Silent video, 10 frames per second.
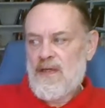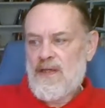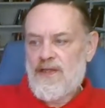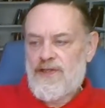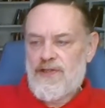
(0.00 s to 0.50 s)

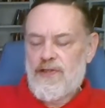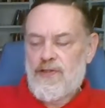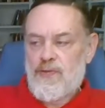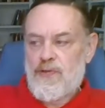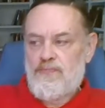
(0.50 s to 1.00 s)
and the
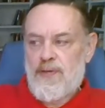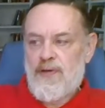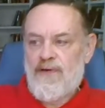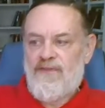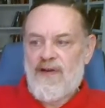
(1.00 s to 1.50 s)
church was
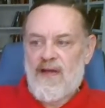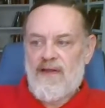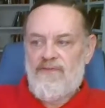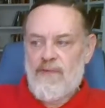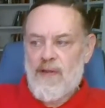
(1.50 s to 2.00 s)

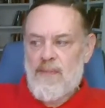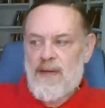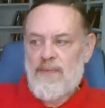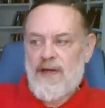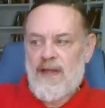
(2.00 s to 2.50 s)
purified from the
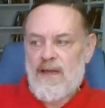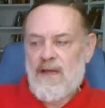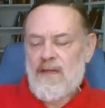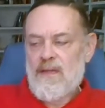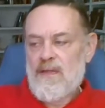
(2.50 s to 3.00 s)
memory
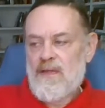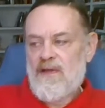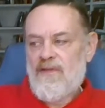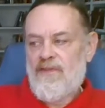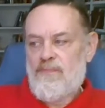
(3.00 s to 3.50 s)

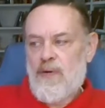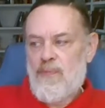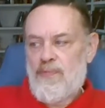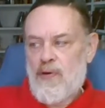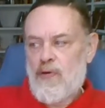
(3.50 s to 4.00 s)
of the
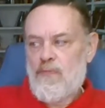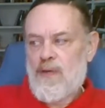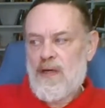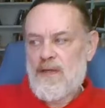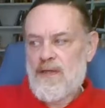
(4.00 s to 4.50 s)
proto
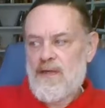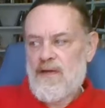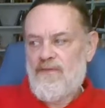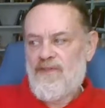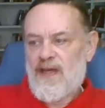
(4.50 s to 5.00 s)
martyr
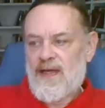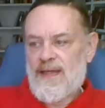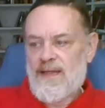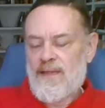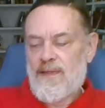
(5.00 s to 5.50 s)
of the
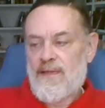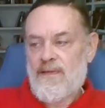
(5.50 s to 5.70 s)
island,